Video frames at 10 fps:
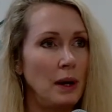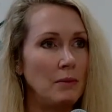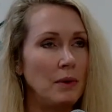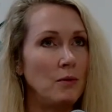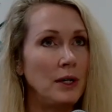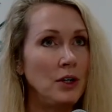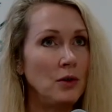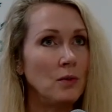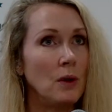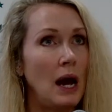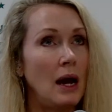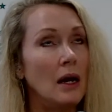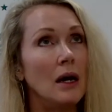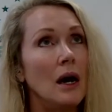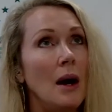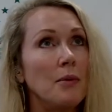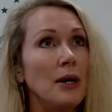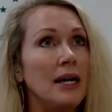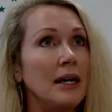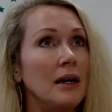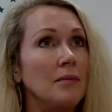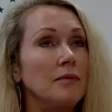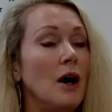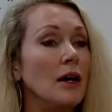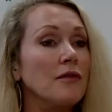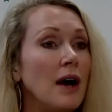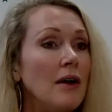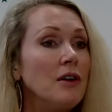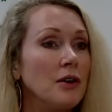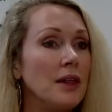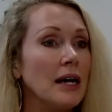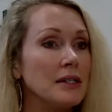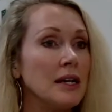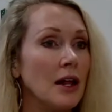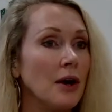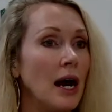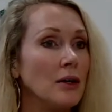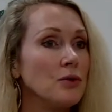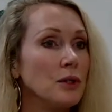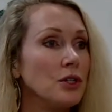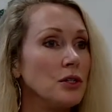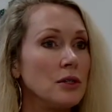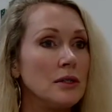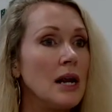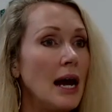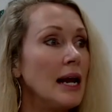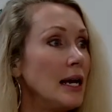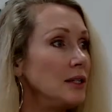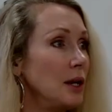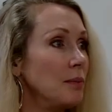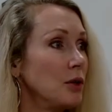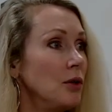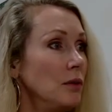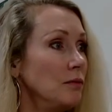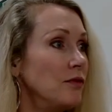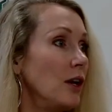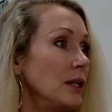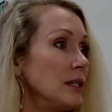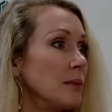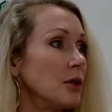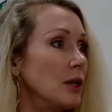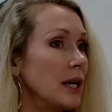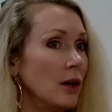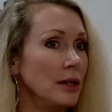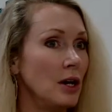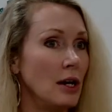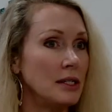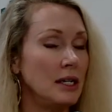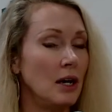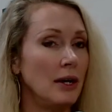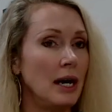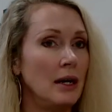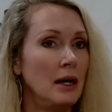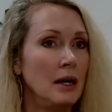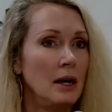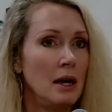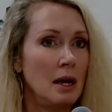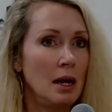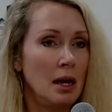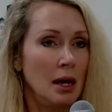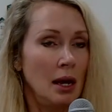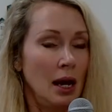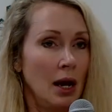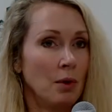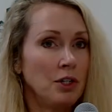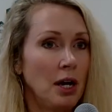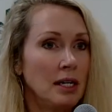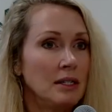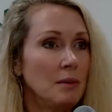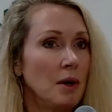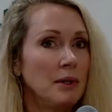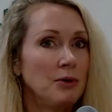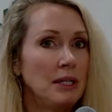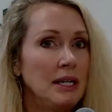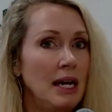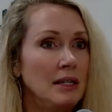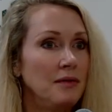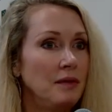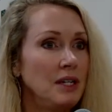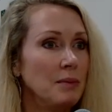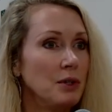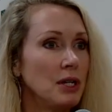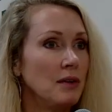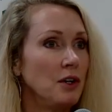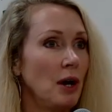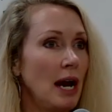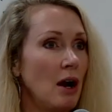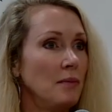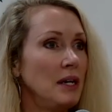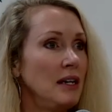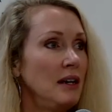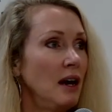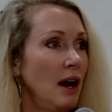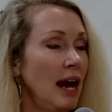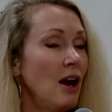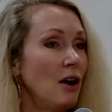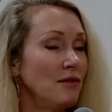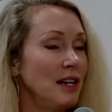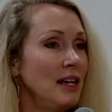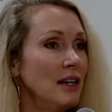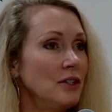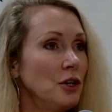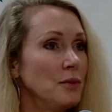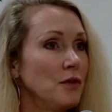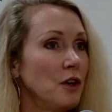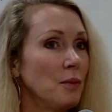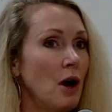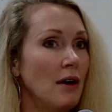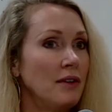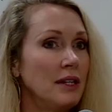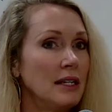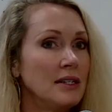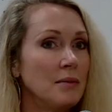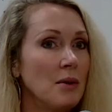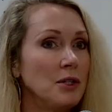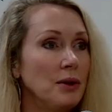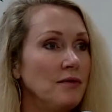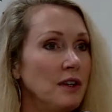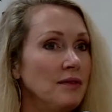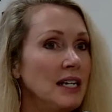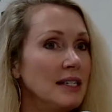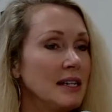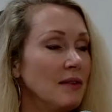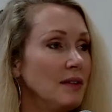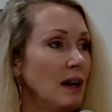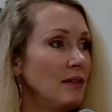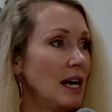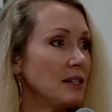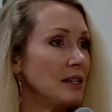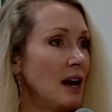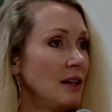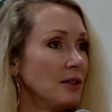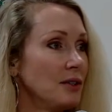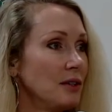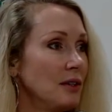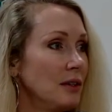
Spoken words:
when you're operating on a $500,000 house, which is not atypical, very typical here in the Austin area, and we're talking somewhere between 10 to 15% of your ARV in terms of your profit, that's somewhere between $50,000 and $75,000,